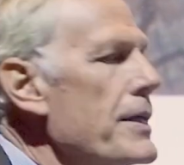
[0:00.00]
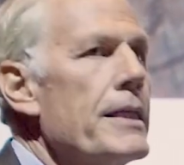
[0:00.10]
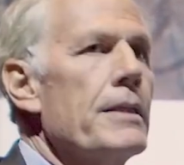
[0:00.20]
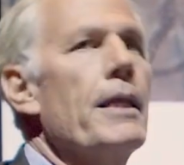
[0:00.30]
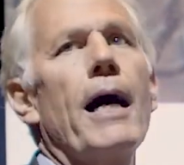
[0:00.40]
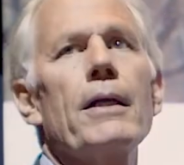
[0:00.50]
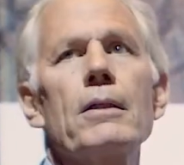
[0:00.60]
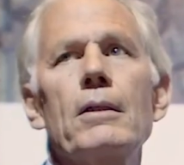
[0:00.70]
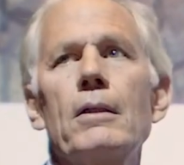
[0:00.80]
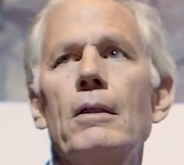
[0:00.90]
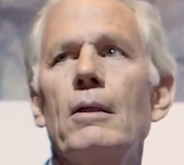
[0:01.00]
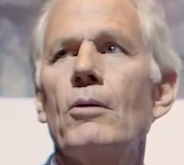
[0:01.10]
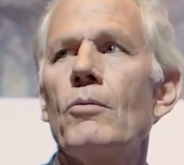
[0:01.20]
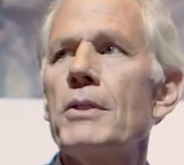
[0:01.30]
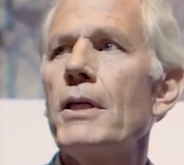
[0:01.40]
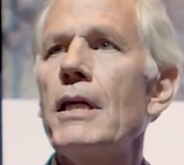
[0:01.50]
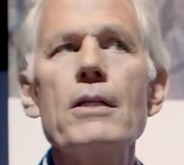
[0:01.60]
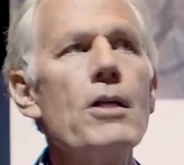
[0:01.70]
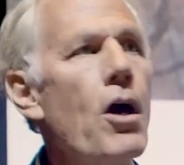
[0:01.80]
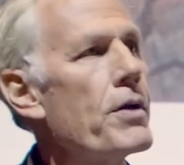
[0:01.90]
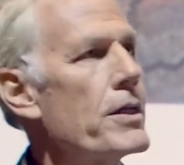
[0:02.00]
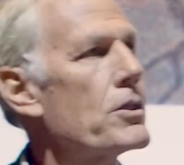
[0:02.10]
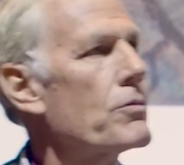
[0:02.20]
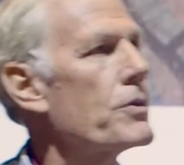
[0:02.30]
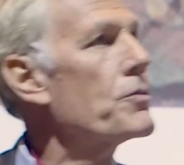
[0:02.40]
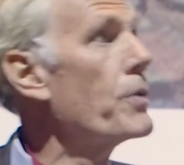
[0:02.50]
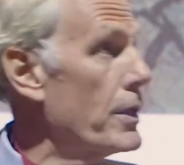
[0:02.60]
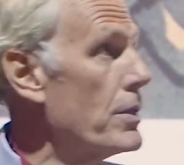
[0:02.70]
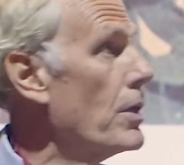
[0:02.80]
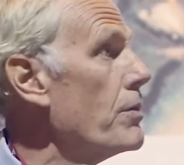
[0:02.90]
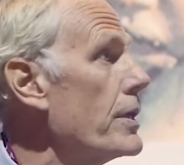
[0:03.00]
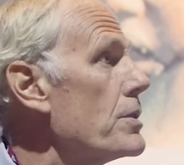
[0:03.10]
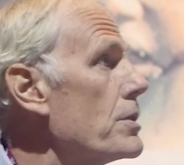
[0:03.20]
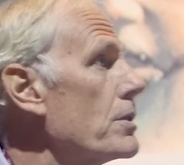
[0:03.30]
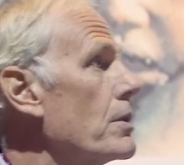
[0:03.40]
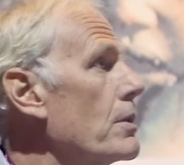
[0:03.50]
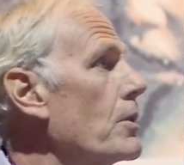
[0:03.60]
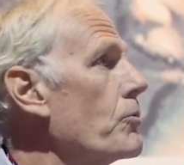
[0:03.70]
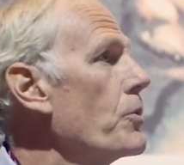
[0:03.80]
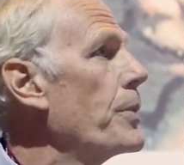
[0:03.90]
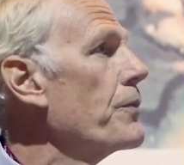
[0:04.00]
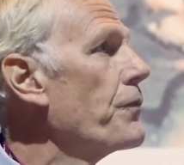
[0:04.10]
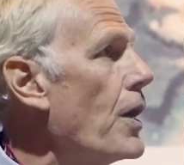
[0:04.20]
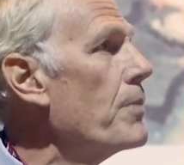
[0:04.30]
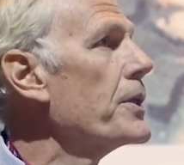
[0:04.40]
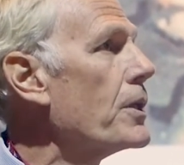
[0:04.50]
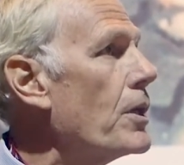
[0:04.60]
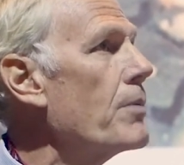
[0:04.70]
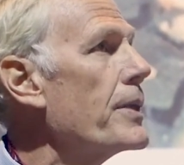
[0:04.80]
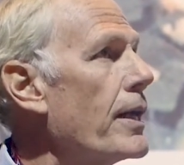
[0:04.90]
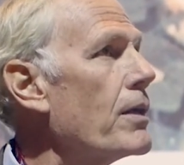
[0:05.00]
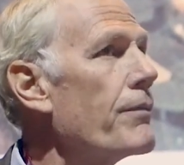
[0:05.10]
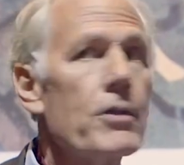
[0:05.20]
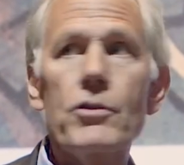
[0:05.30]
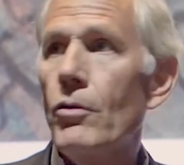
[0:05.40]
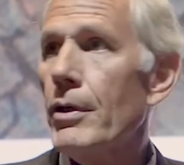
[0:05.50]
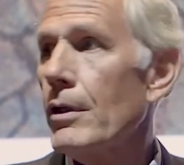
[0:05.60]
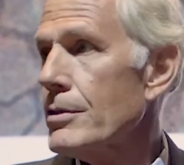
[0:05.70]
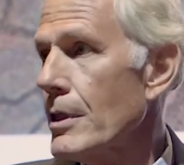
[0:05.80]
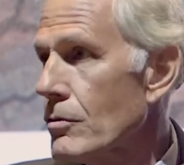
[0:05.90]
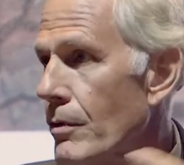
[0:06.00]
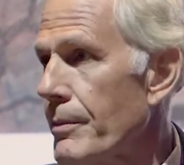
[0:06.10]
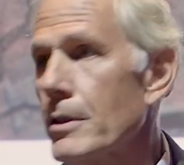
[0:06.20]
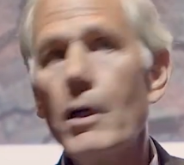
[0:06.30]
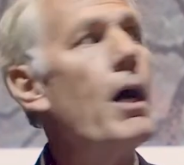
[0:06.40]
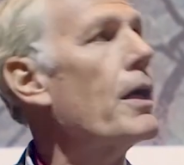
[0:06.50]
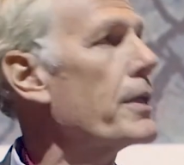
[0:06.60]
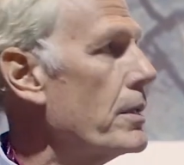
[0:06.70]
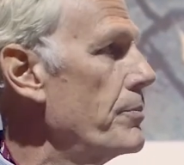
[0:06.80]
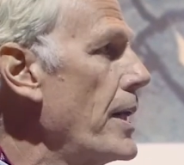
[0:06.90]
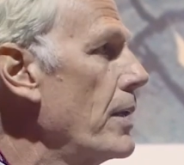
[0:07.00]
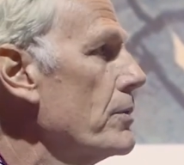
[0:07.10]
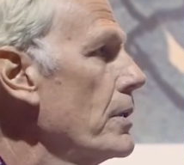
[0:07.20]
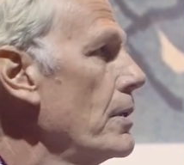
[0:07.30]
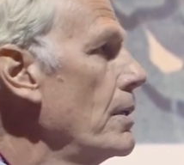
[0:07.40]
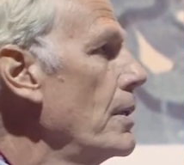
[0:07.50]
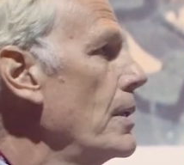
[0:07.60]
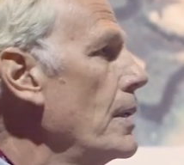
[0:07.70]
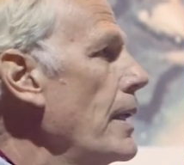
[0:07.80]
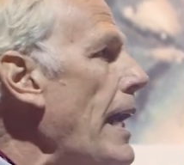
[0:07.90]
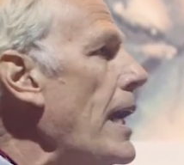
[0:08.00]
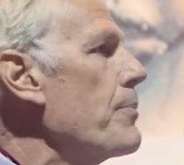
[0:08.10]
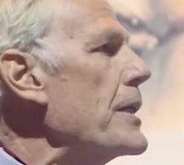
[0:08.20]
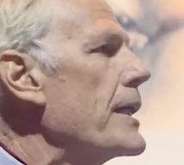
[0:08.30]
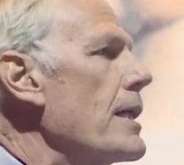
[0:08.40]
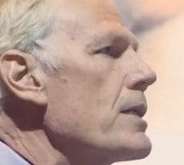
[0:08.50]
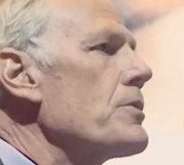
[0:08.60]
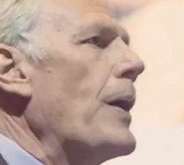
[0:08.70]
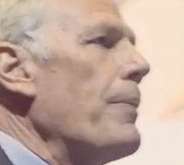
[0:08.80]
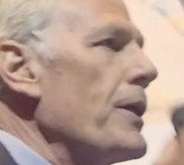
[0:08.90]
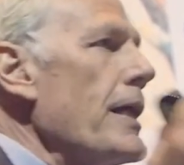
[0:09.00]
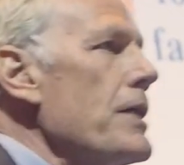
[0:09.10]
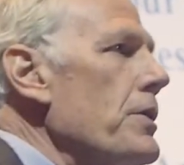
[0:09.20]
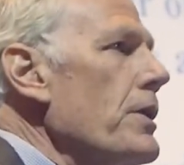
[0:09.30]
did that was that he noticed, which we could notice, we've been farming the carbon out of our soils, as we've been talking about. And because population